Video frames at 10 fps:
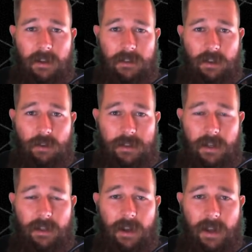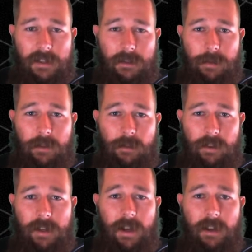So your satellite has to be
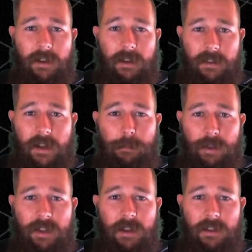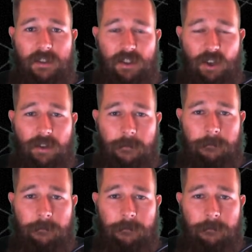rotating in that particular zone.